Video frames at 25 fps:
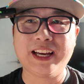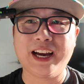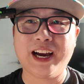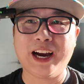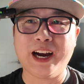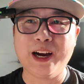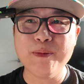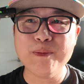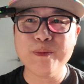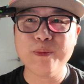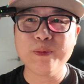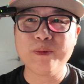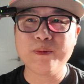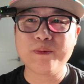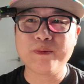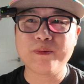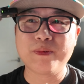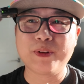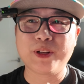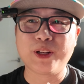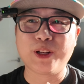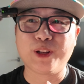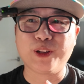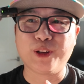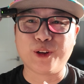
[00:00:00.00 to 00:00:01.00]
I'm
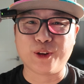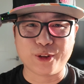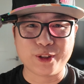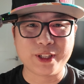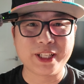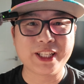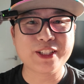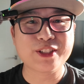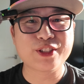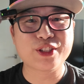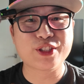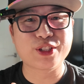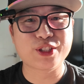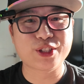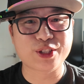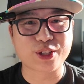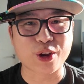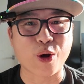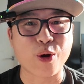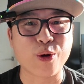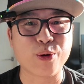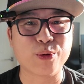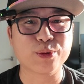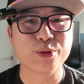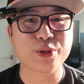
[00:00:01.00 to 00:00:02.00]
learning
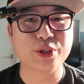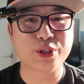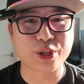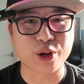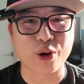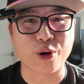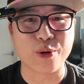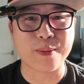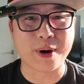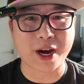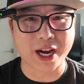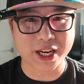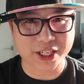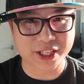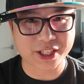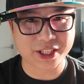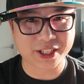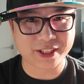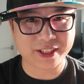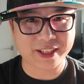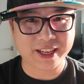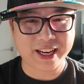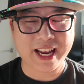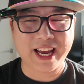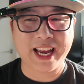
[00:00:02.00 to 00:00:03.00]
so
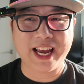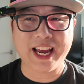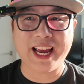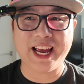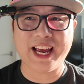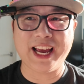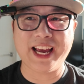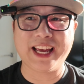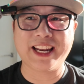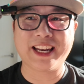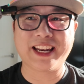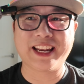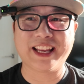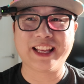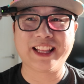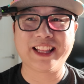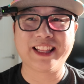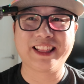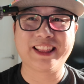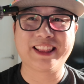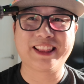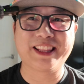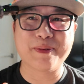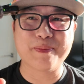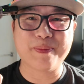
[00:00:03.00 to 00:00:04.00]
much. And
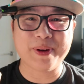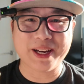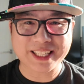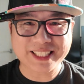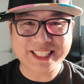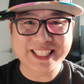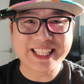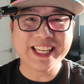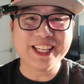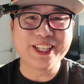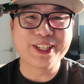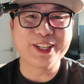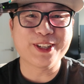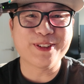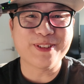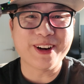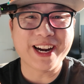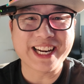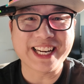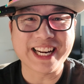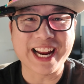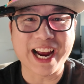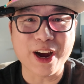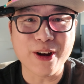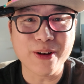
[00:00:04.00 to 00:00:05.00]
the best teacher
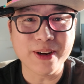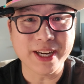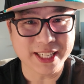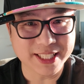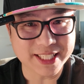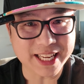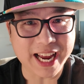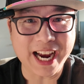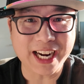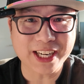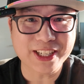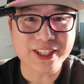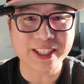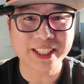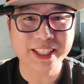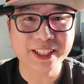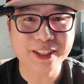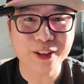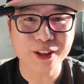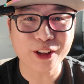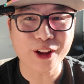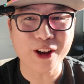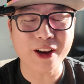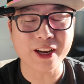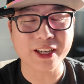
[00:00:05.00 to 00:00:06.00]
right now is actually
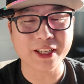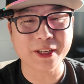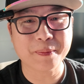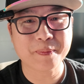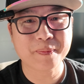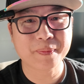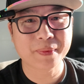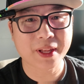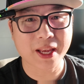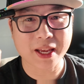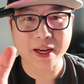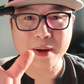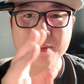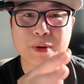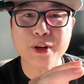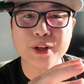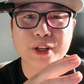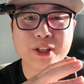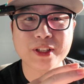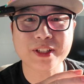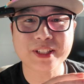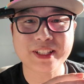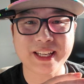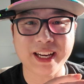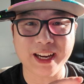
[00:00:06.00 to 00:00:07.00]
Claude. And I'm going
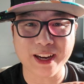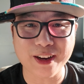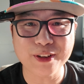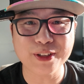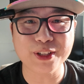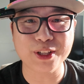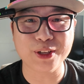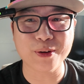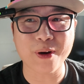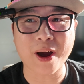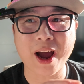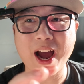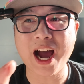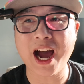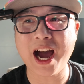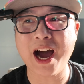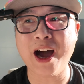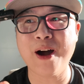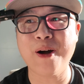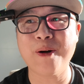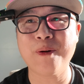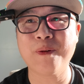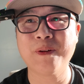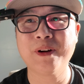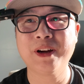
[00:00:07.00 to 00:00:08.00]
to tell you
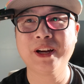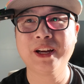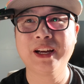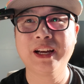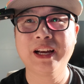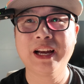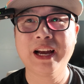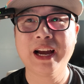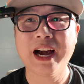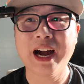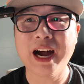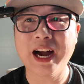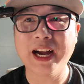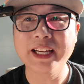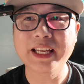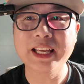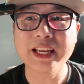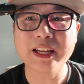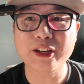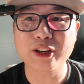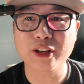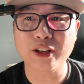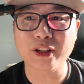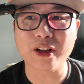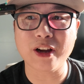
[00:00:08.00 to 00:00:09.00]
how I
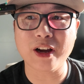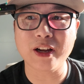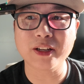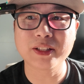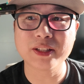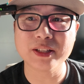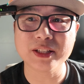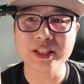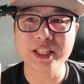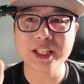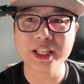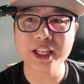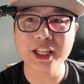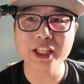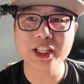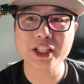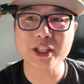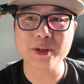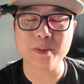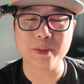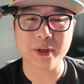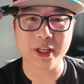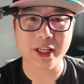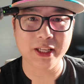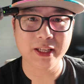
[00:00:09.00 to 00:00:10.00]
get Claude to
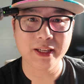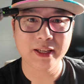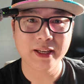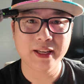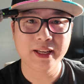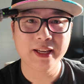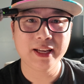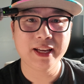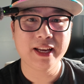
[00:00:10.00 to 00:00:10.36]
teach me